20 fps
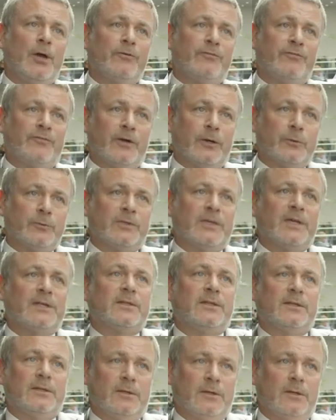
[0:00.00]
found
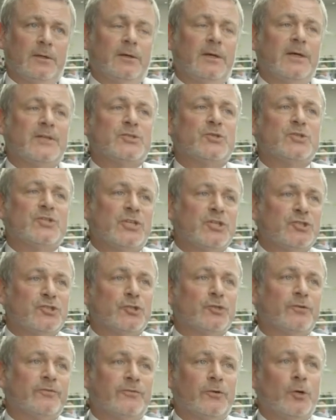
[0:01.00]
that
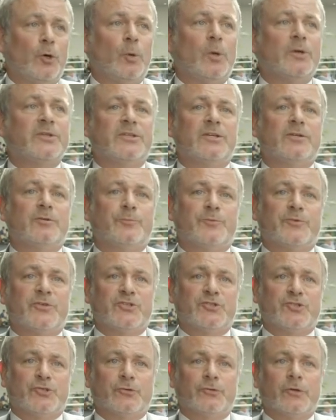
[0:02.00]
association of low arterial
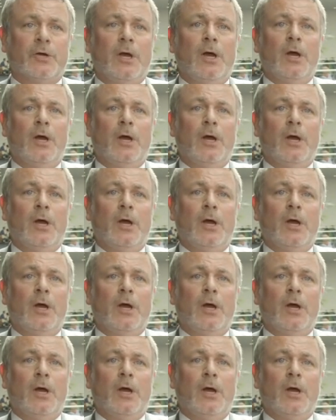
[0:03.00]
pressure,